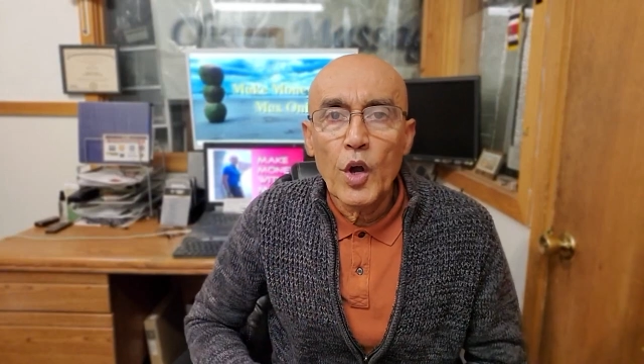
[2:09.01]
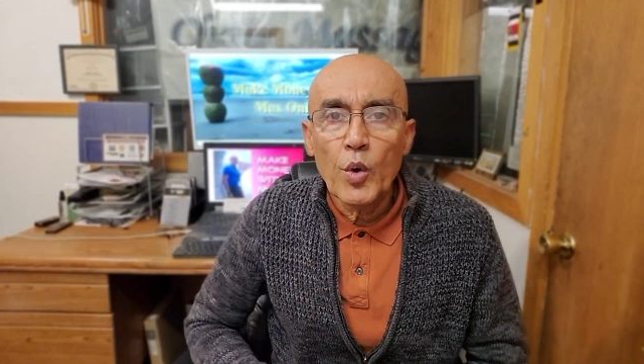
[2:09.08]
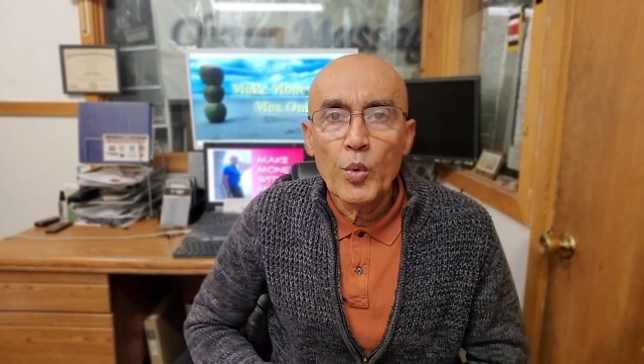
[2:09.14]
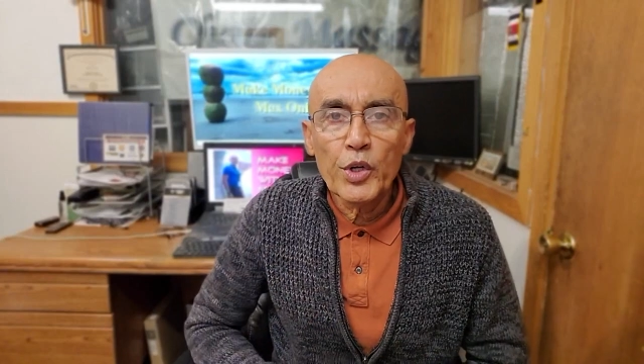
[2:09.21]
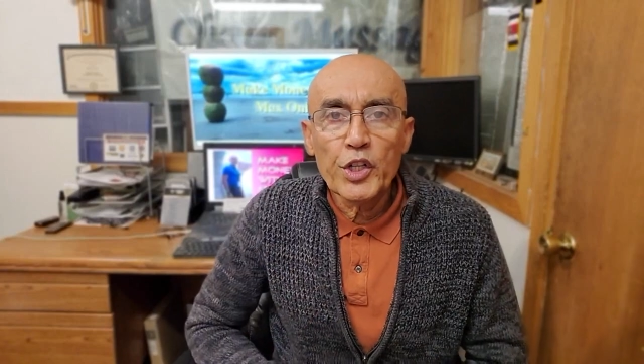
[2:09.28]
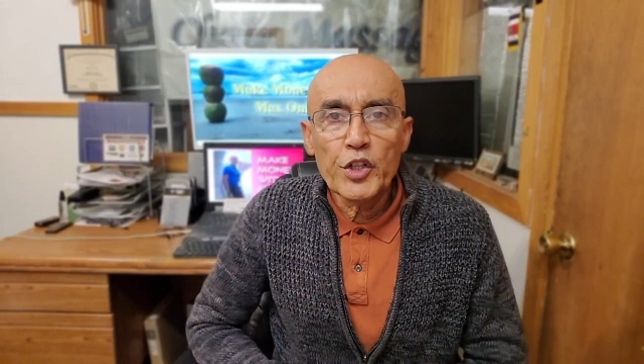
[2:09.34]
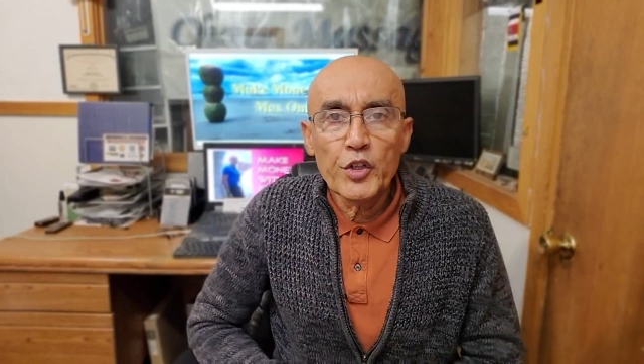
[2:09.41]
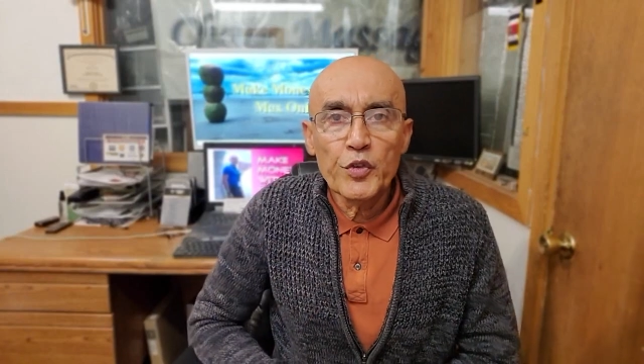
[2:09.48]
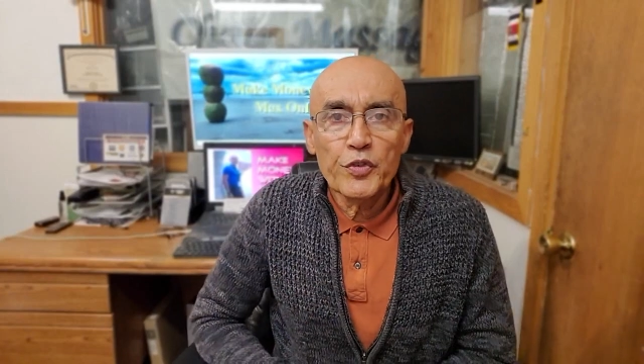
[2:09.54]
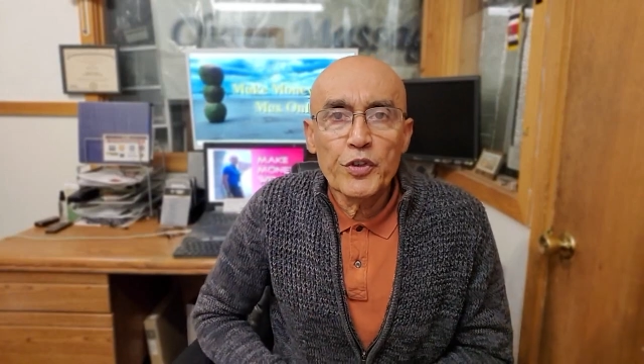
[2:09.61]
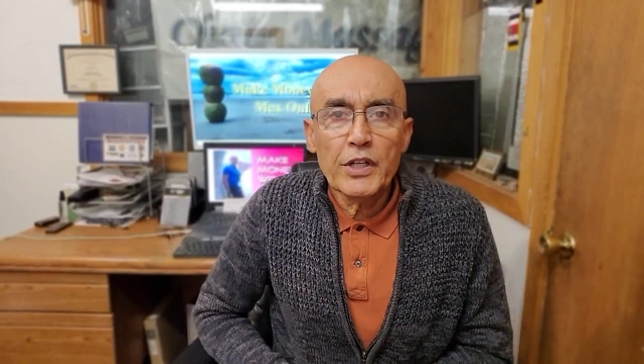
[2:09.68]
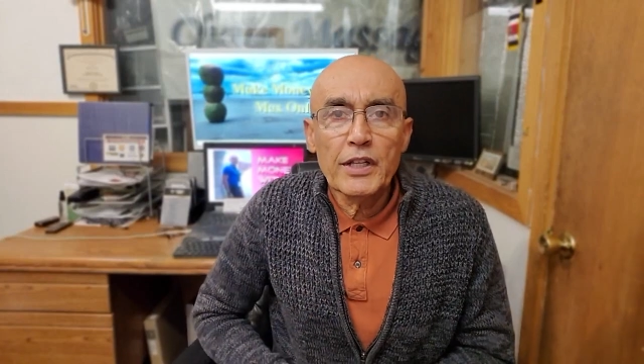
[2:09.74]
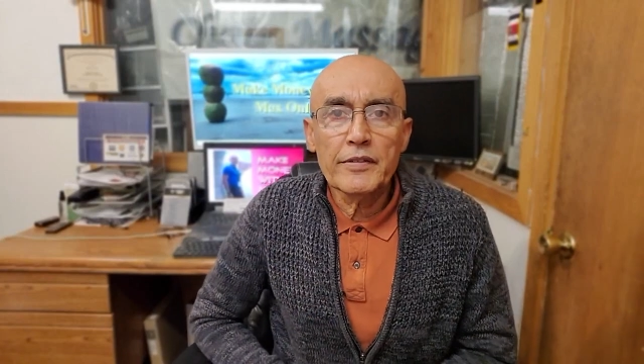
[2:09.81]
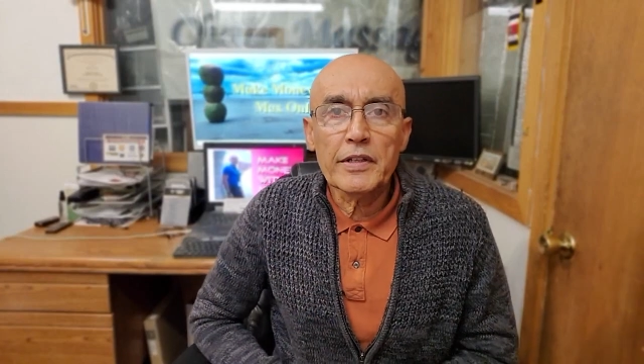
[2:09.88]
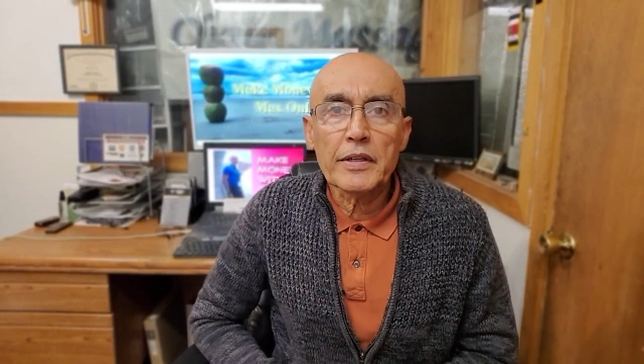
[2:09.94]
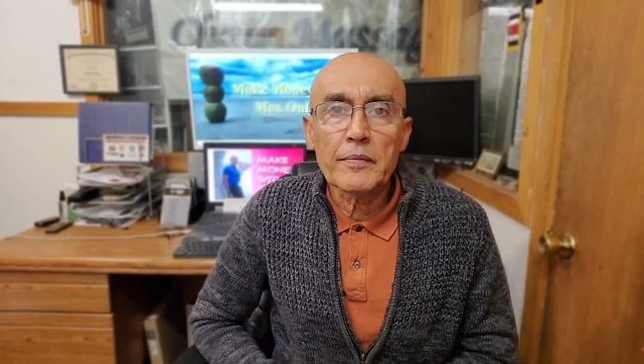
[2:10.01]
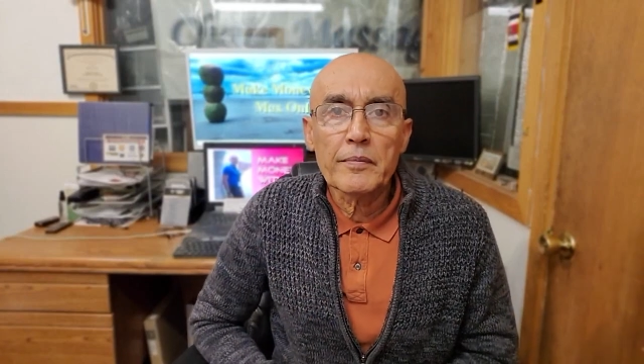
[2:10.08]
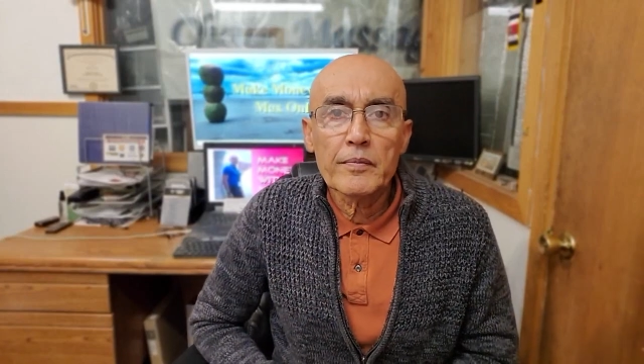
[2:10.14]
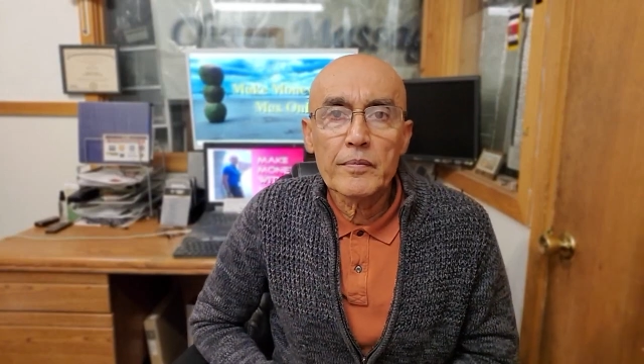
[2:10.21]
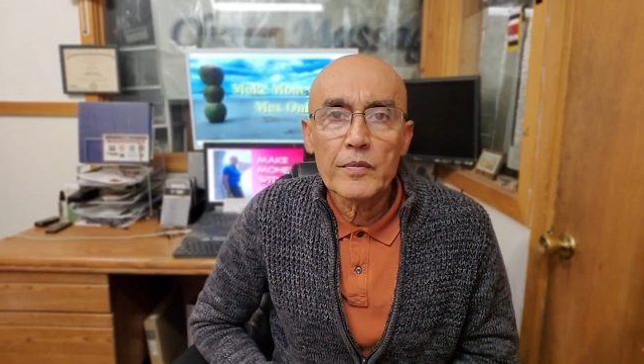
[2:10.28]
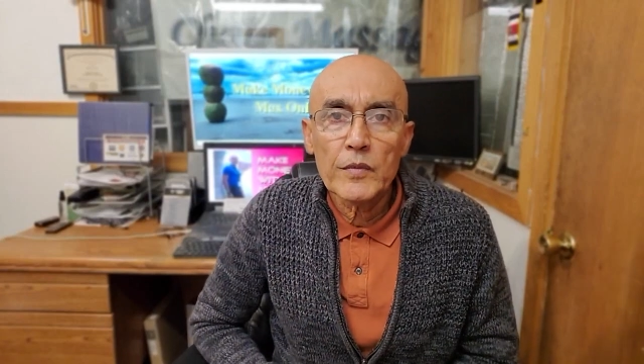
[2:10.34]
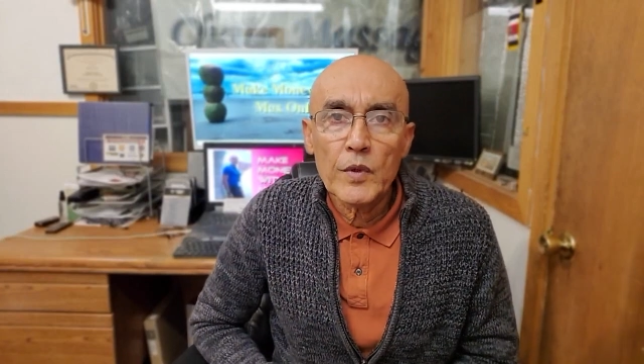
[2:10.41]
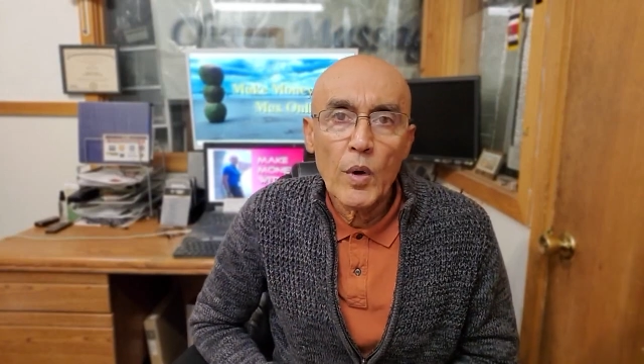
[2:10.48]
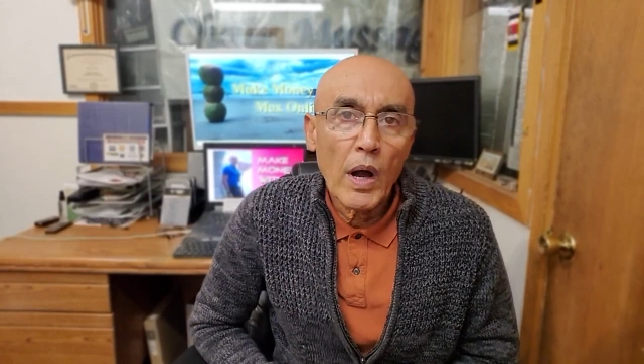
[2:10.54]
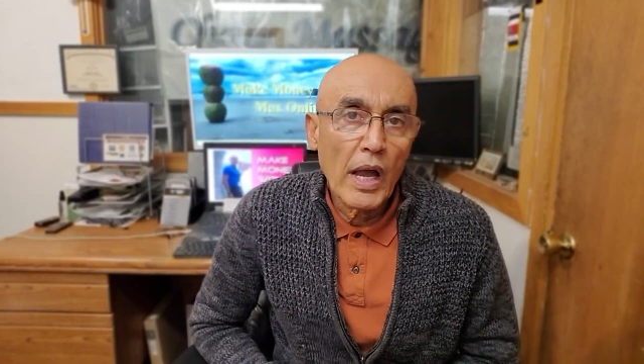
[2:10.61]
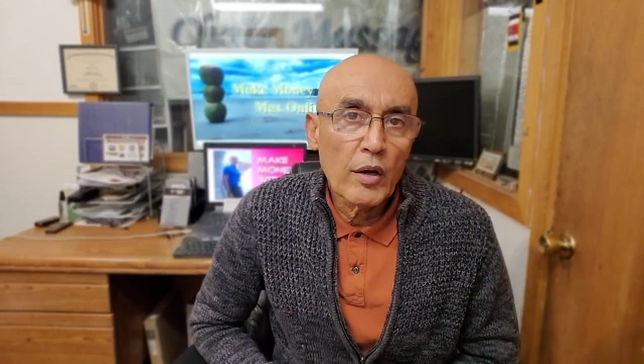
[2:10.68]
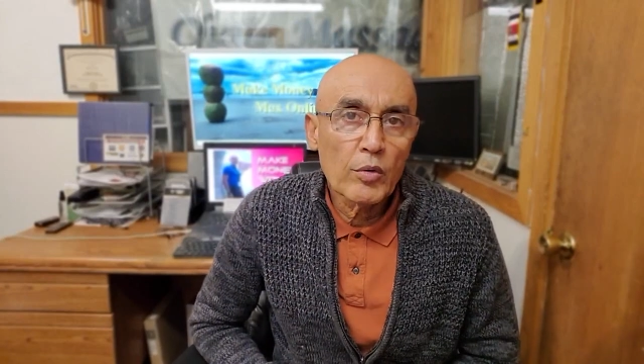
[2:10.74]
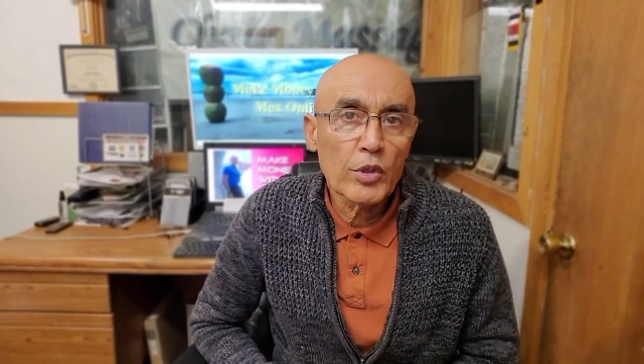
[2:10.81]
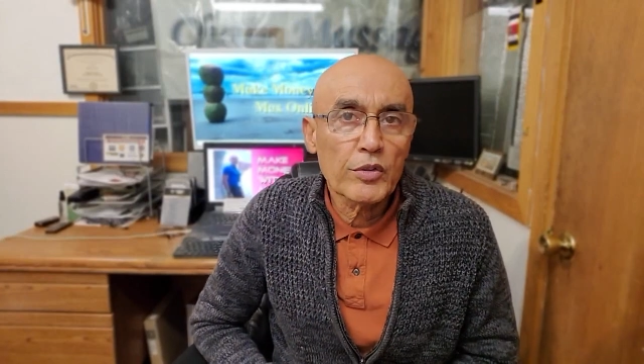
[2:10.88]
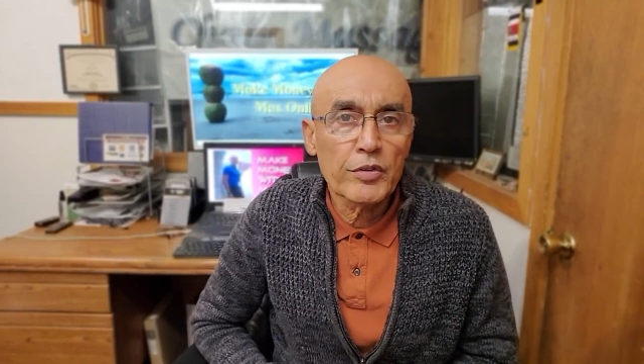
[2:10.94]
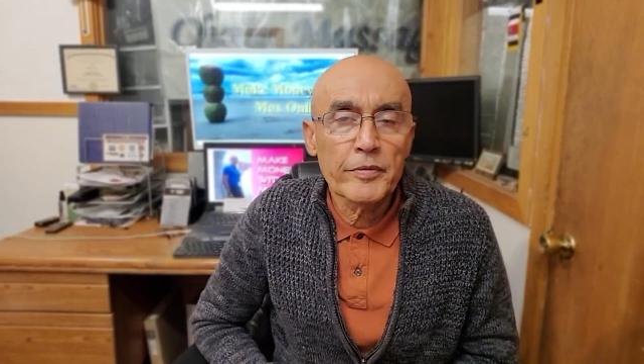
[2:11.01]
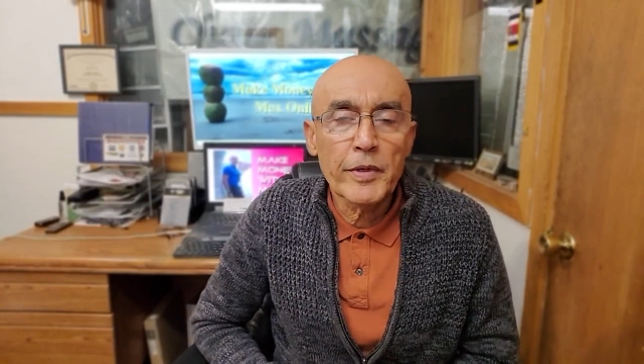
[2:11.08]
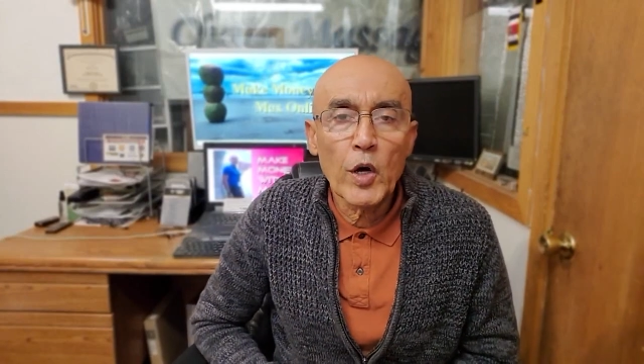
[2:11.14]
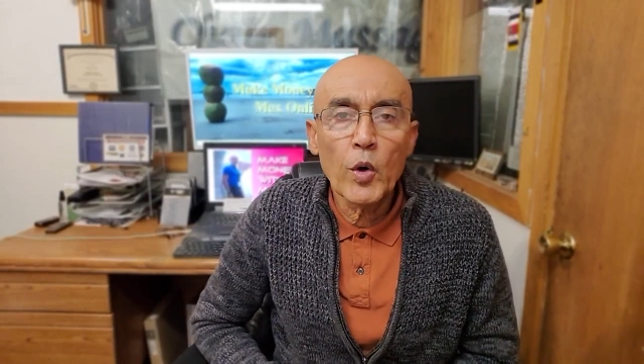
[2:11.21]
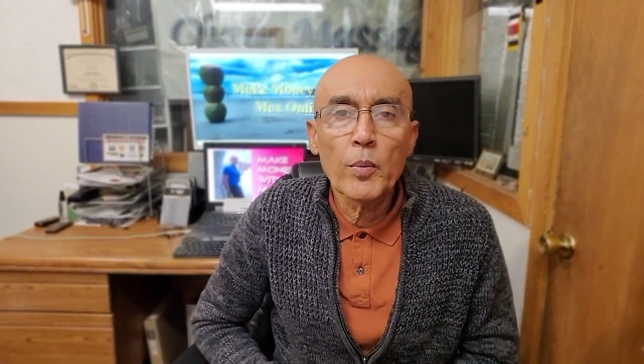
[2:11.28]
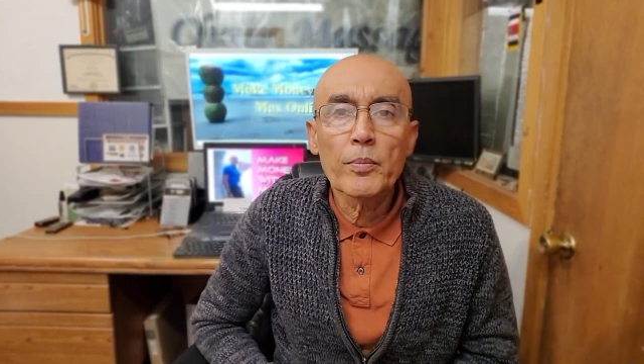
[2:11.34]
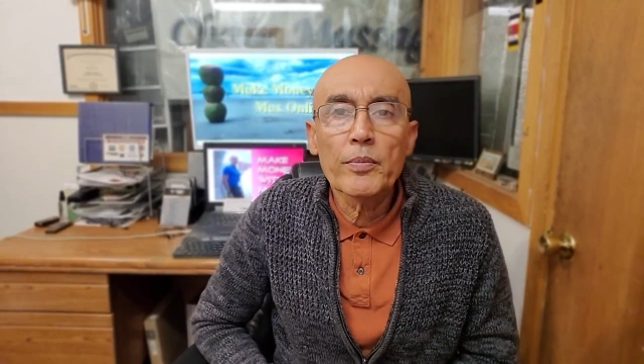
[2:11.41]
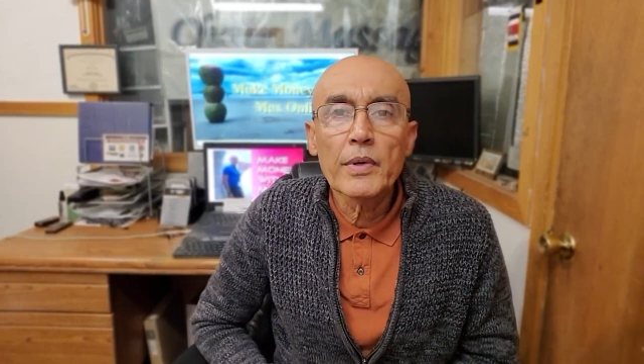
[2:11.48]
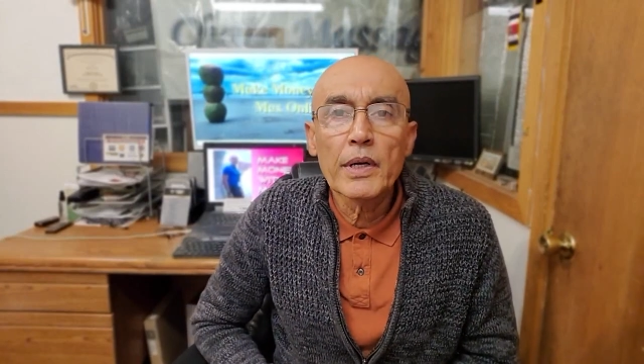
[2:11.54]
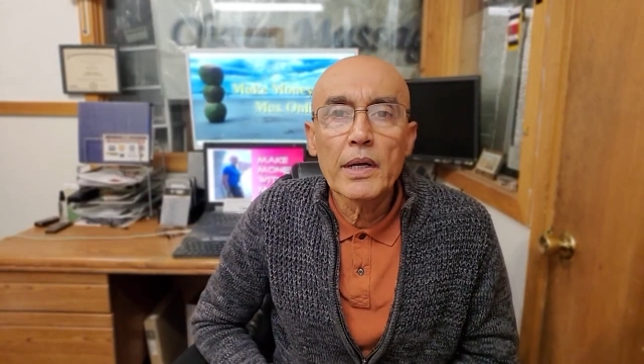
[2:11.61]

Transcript: what do you do for a living? Oh, I work from home.